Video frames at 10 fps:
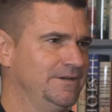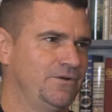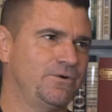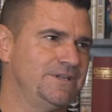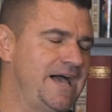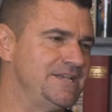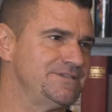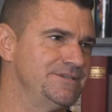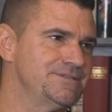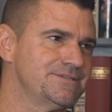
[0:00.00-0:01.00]
No
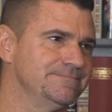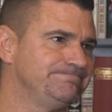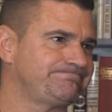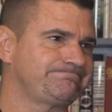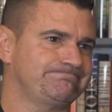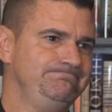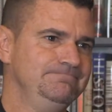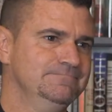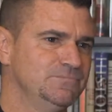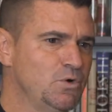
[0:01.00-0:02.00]
classes,
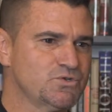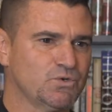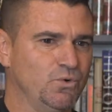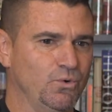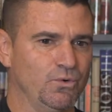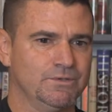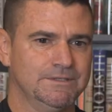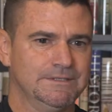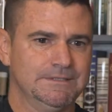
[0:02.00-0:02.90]
no school,